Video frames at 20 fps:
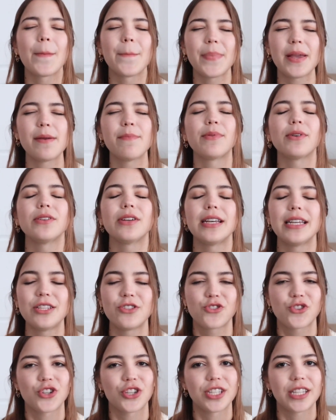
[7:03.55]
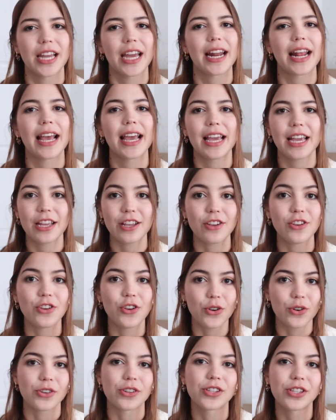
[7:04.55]
people interested in
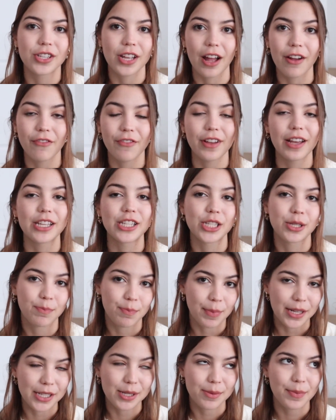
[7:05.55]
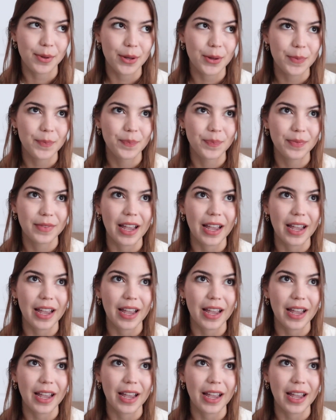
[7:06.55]
your stuff as possible.